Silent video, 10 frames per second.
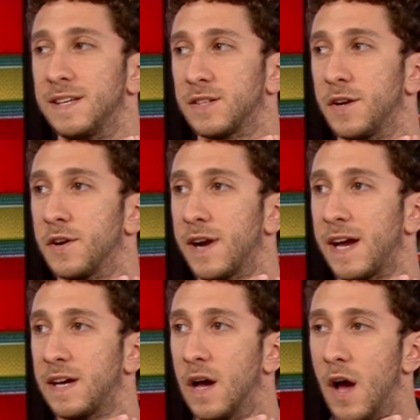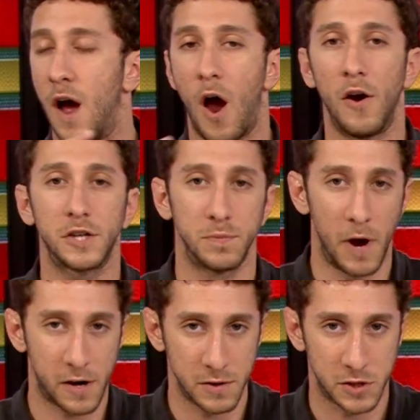is under a harsh
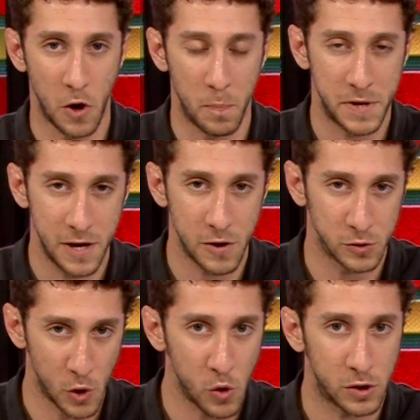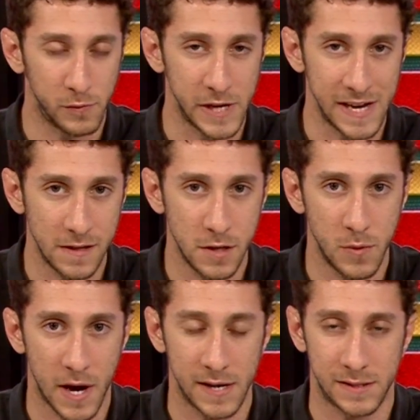microscope here locally in the
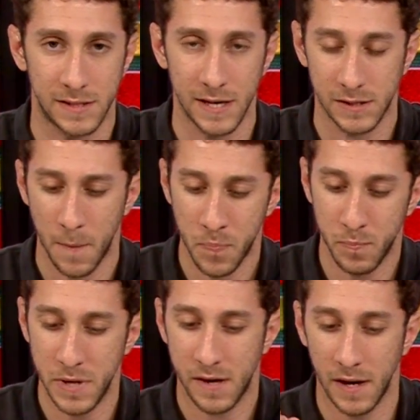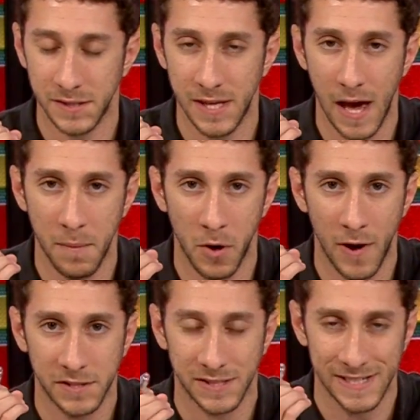United States, because the M L
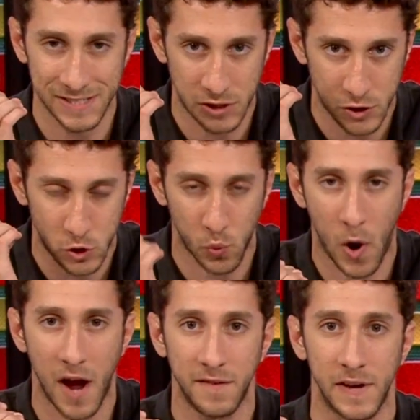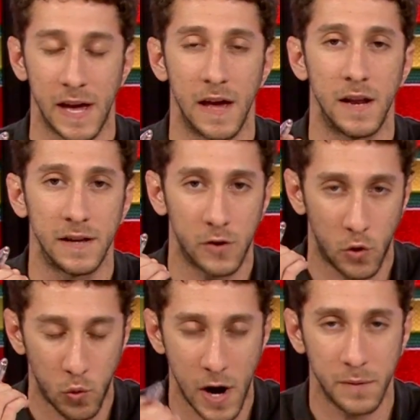S is striving and
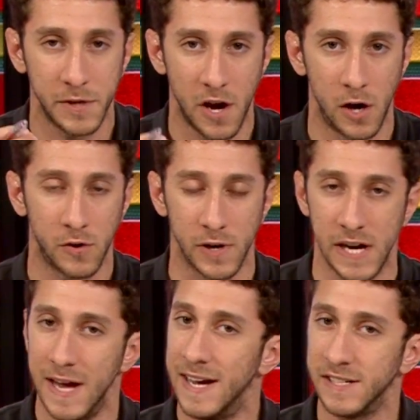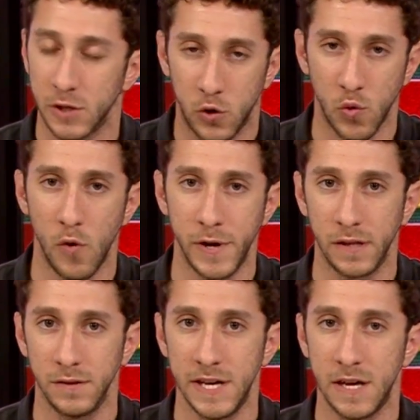incredibly hungry. It's a
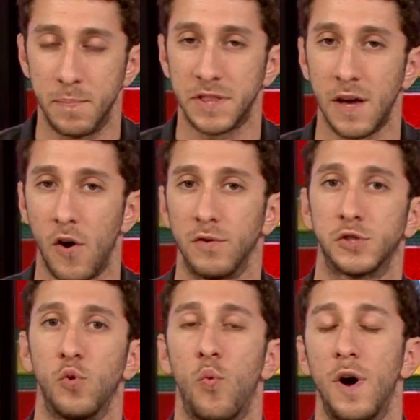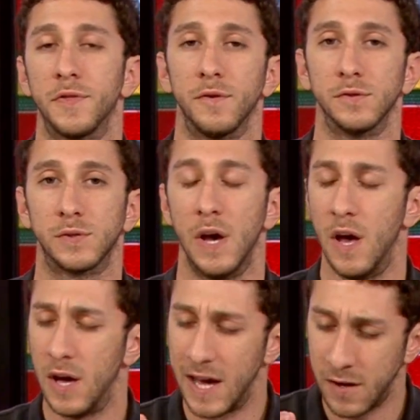growing league, but they also want those
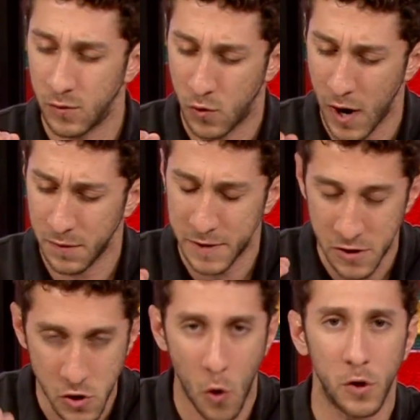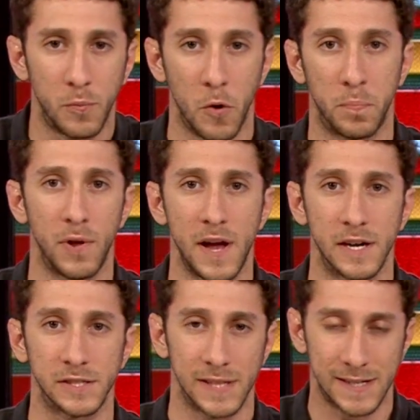incredibly notable
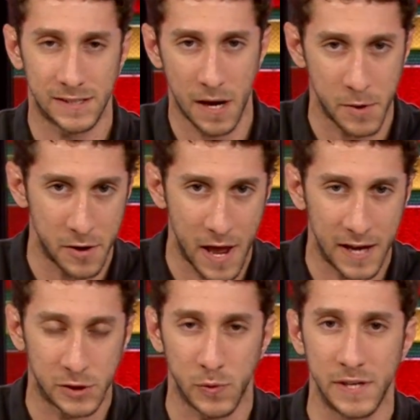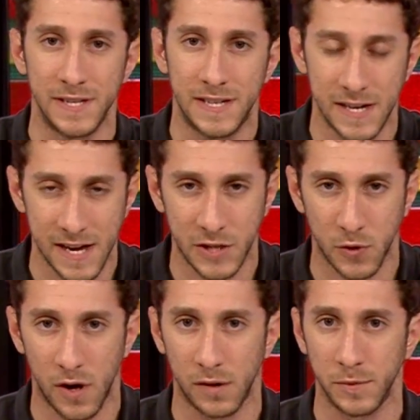players like Samir Nasri and the Didier
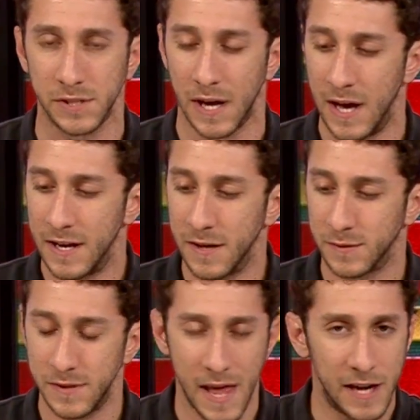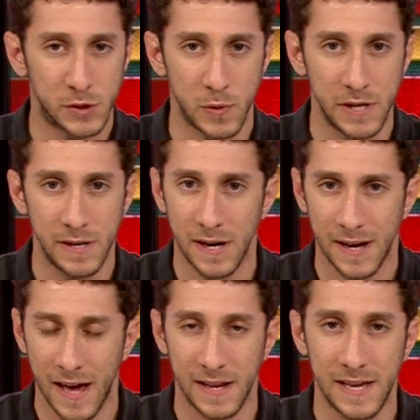Drogbas. Now, Nasri,
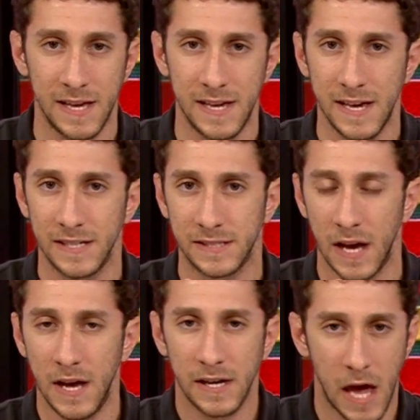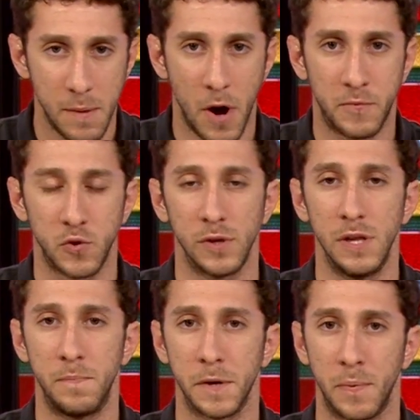again, he, he has came up through
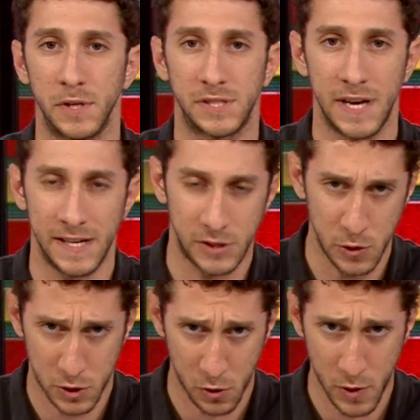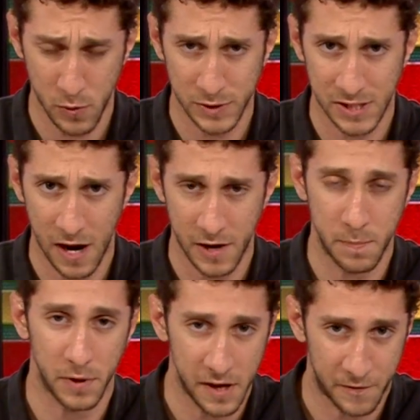Olympique Marseille. His youth career was there. He
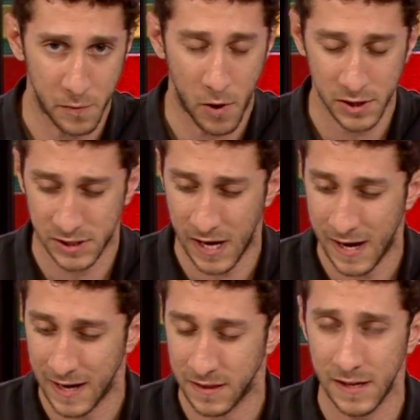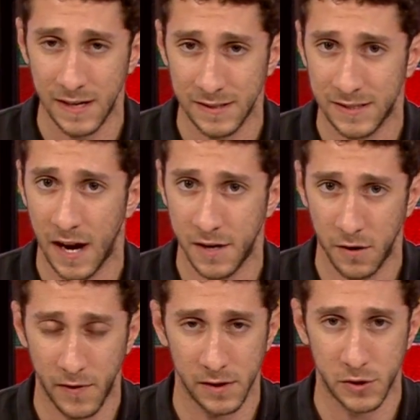played for Marseille at the Stade
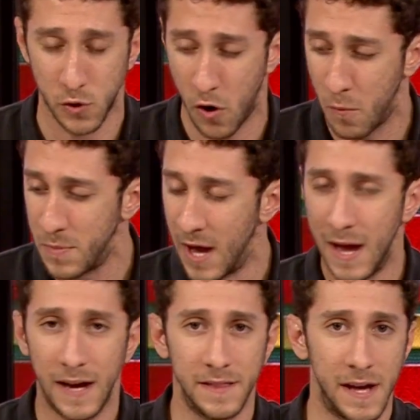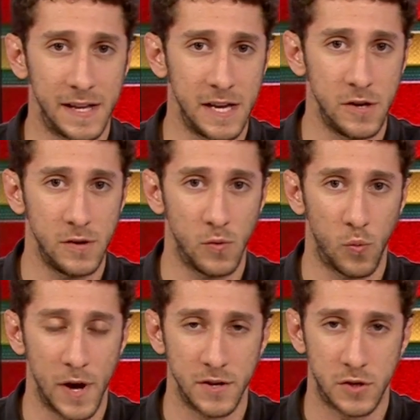Vélodrome, and then he
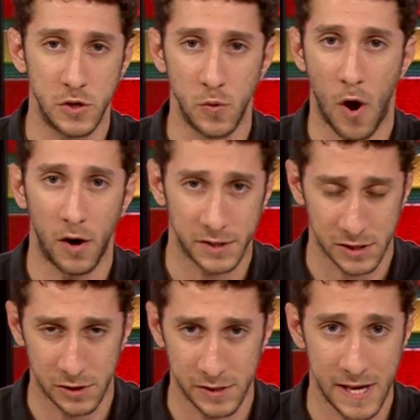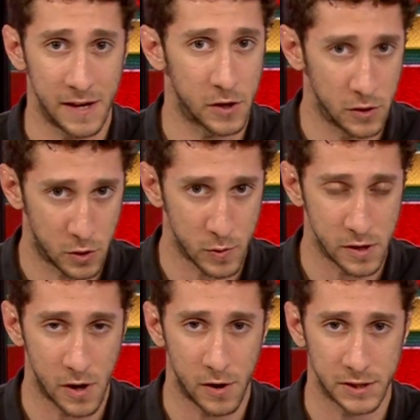went to Arsenal. He had a good
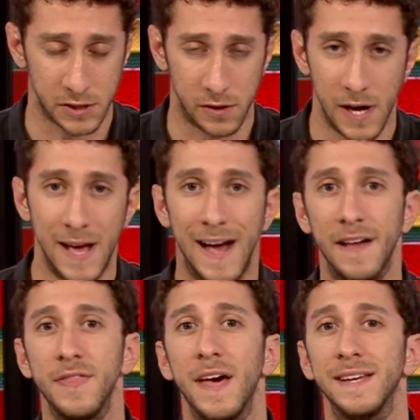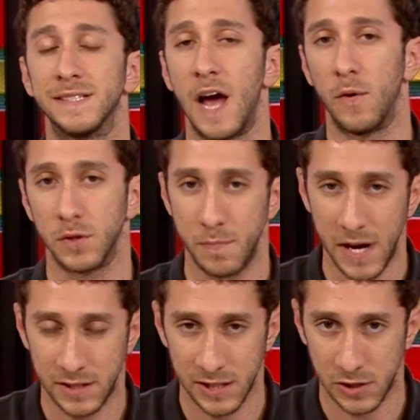career at Arsenal, and then is now with
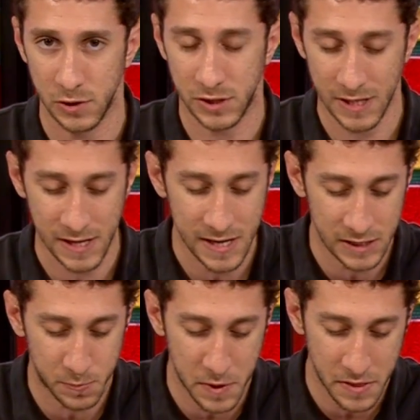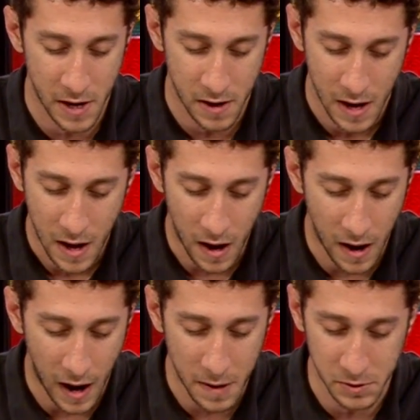Manchester City. He has been there,
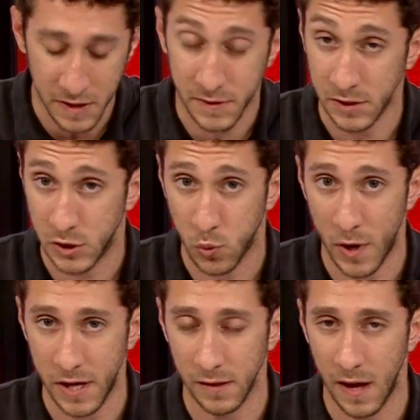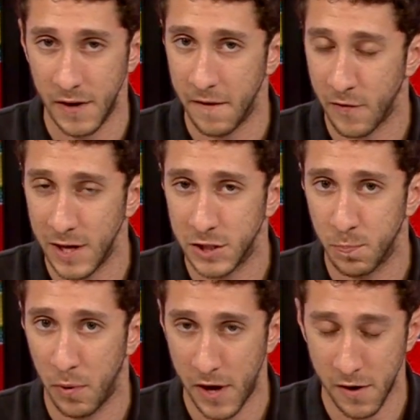uh, I believe, since twenty eleven. A
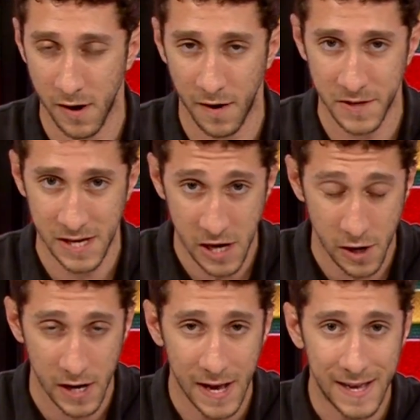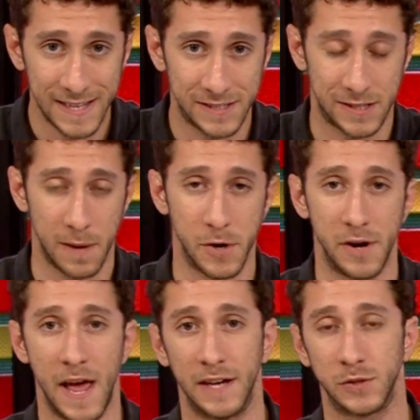French Player of the Year is Samir
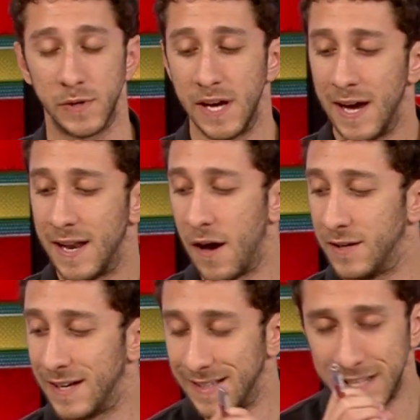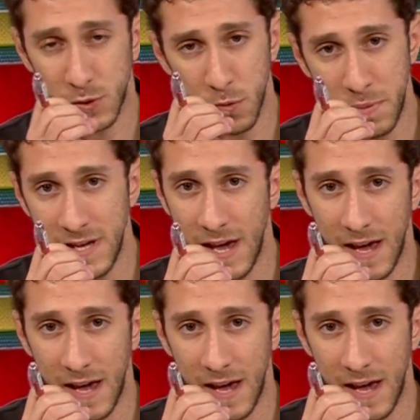Nasri. Now, this would be